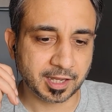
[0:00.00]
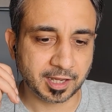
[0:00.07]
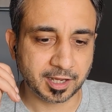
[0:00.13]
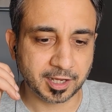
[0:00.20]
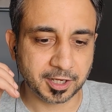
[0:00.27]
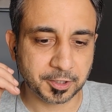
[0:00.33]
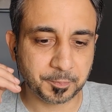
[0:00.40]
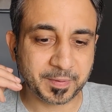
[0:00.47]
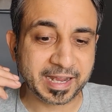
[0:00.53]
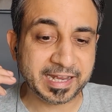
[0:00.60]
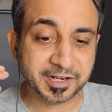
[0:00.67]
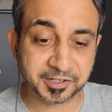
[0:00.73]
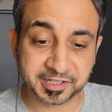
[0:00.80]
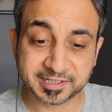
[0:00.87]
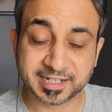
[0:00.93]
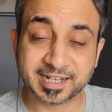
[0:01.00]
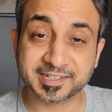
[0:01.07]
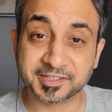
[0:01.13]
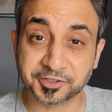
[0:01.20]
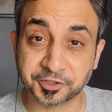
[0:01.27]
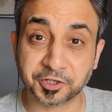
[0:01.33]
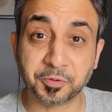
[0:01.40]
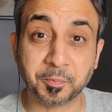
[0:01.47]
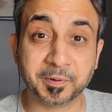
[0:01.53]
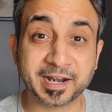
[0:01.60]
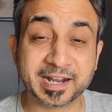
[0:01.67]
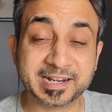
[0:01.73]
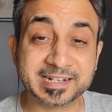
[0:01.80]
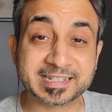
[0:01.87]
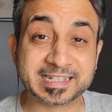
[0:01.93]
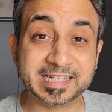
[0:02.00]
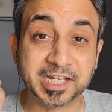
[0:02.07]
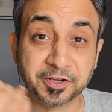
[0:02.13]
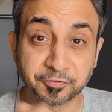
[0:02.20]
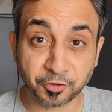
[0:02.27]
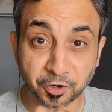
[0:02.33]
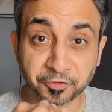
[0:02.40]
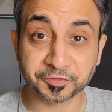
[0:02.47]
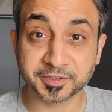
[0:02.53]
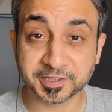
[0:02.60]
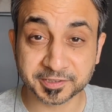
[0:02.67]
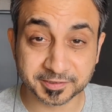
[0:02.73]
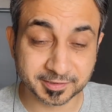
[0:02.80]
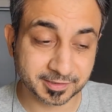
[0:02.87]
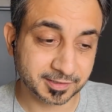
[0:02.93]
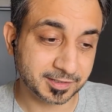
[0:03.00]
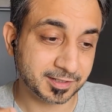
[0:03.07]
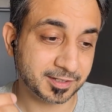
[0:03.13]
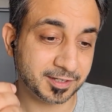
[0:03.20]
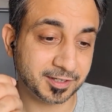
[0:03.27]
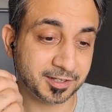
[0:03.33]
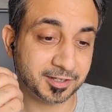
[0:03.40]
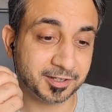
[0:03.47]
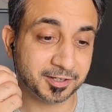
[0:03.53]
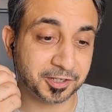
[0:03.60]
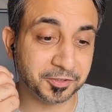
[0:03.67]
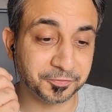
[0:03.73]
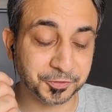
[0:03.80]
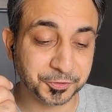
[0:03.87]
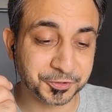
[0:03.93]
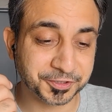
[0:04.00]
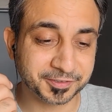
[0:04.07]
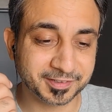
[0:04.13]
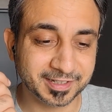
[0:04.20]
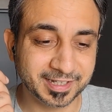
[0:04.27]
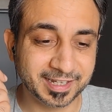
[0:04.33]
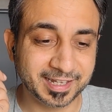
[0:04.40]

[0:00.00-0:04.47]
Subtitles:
I understand certain brands live off this confusion.